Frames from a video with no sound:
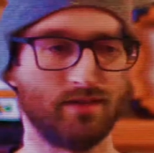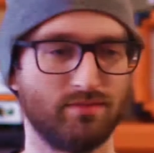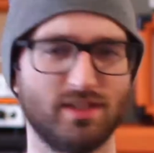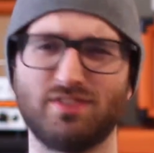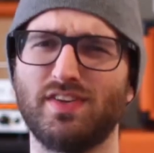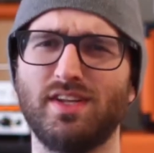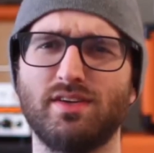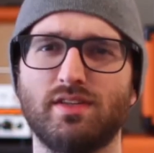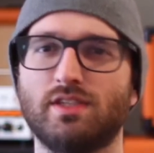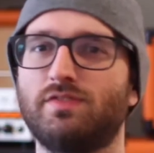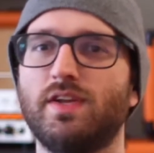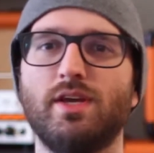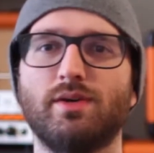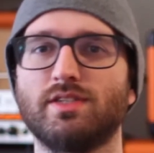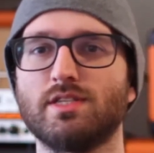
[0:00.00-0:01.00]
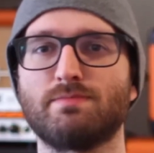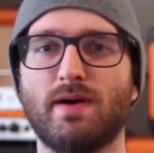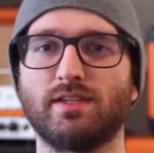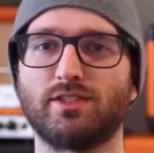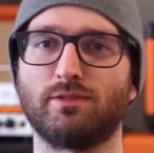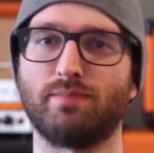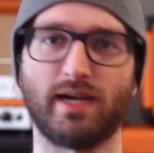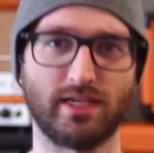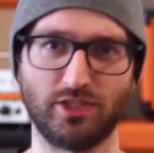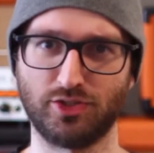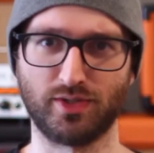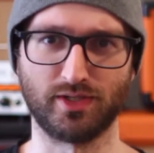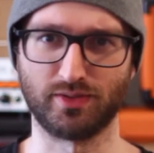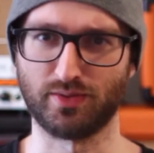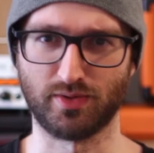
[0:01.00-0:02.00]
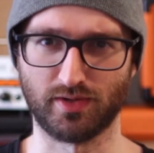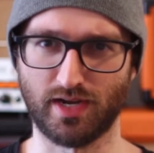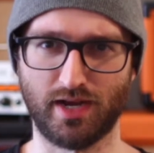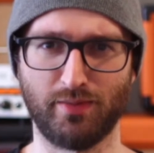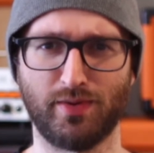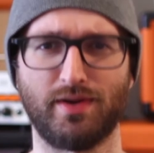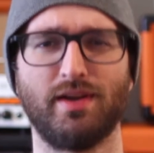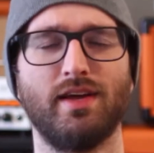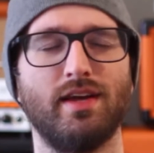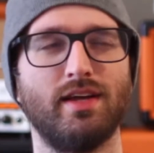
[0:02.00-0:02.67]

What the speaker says: This video isn't sponsored by Joyo or anyone.